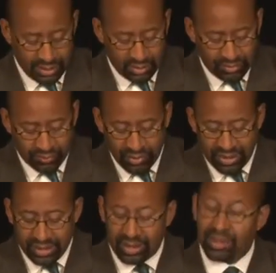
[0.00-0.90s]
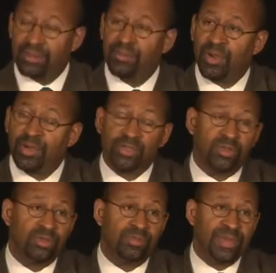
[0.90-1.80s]
We've created a
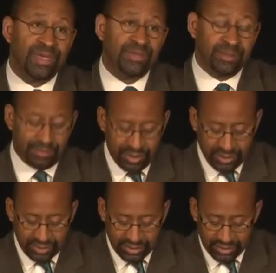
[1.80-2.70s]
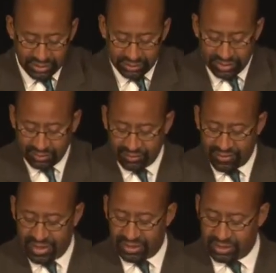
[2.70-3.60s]
parcel-based billing system that
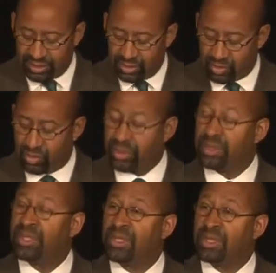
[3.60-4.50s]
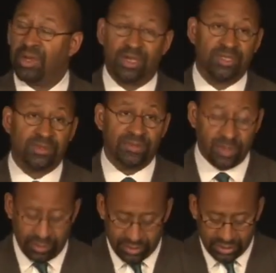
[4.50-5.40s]
provides a truer cost of
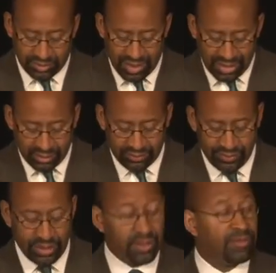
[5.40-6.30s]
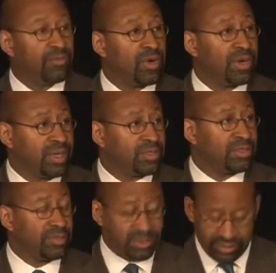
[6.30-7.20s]
services model for our
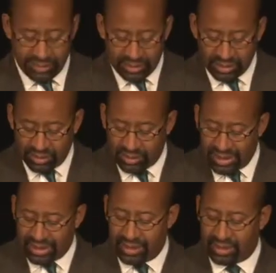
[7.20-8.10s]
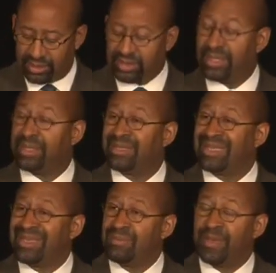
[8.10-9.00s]
customers so that they can understand
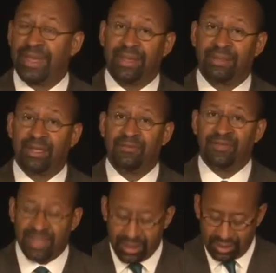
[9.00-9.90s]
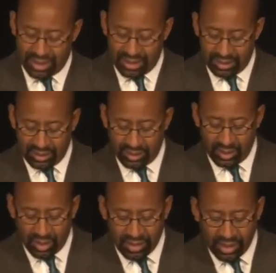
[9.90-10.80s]
the impact of their land
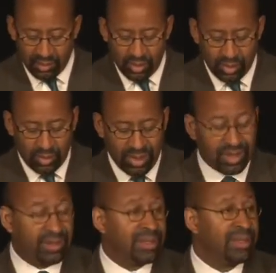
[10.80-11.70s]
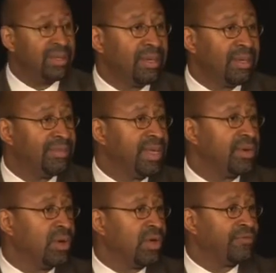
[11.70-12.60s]
on our water quality and
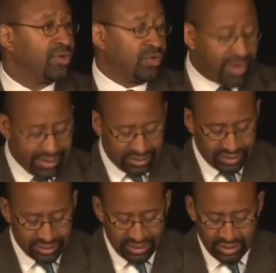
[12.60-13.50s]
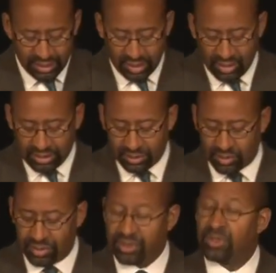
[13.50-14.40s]
then to offer credits to
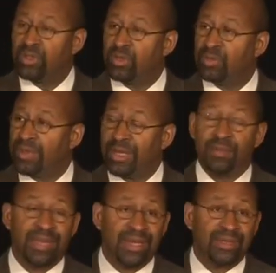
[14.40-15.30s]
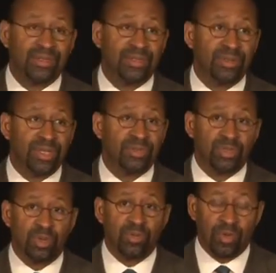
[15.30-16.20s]
customers who better manage their
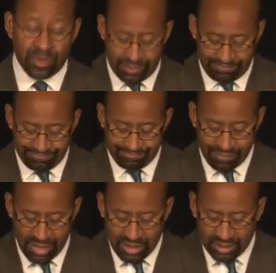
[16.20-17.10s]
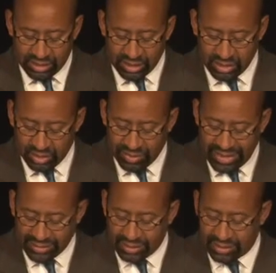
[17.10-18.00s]
stormwater. Since
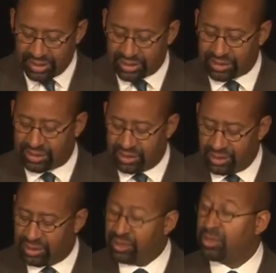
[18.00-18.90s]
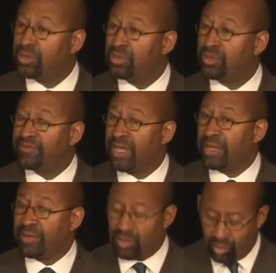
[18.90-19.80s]
2006, new
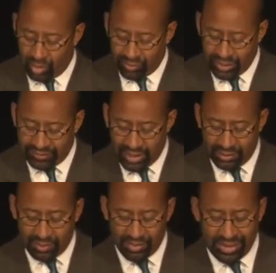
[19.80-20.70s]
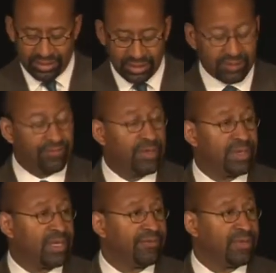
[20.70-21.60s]
development or redevelopment projects in
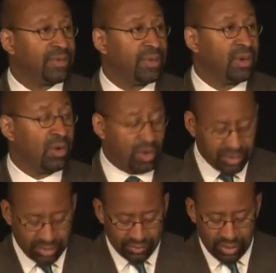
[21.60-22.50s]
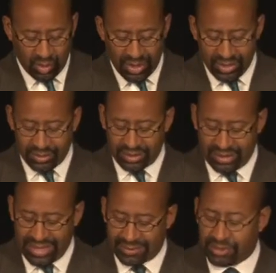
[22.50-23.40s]
Philadelphia are also required to
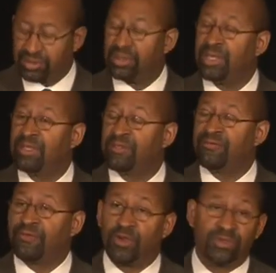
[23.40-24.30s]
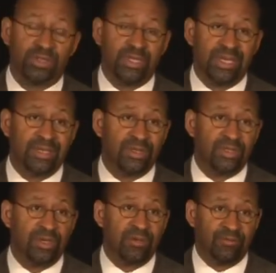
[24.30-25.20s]
capture the first
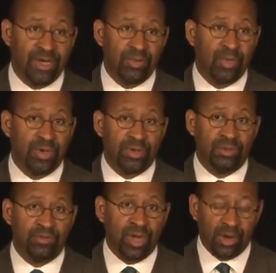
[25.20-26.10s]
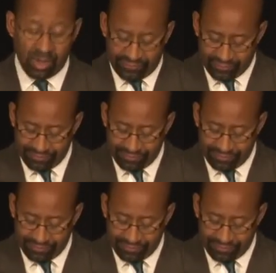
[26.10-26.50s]
inch of rainwater runoff.